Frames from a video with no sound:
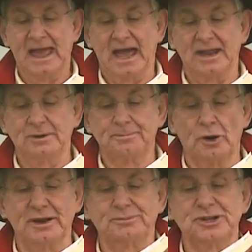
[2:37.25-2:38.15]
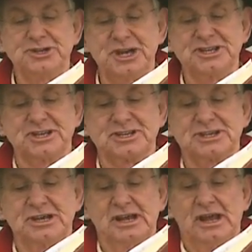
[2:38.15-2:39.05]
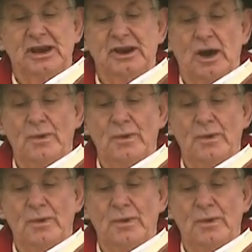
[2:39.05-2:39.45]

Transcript: And he brought him to Jesus. Now,